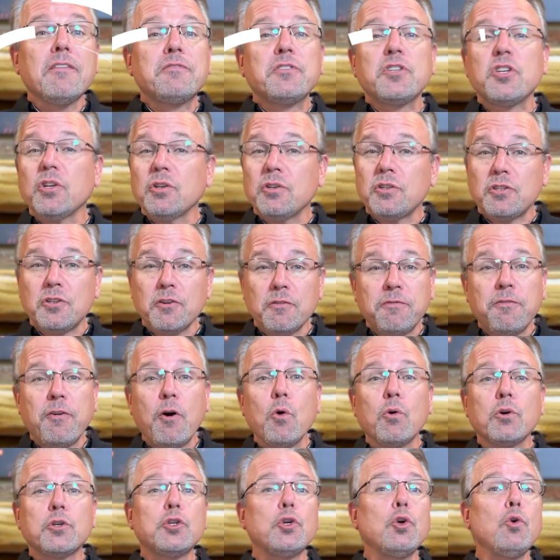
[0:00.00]
to
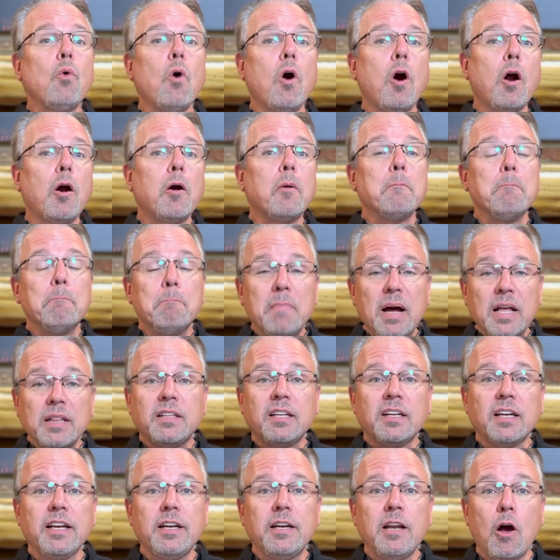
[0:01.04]
folks who are
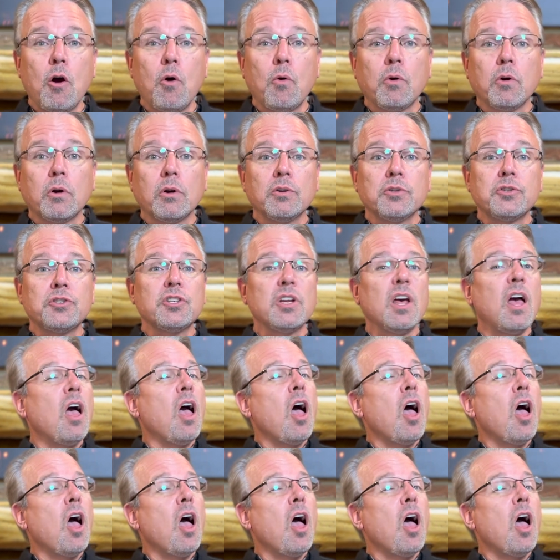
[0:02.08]
monthly donors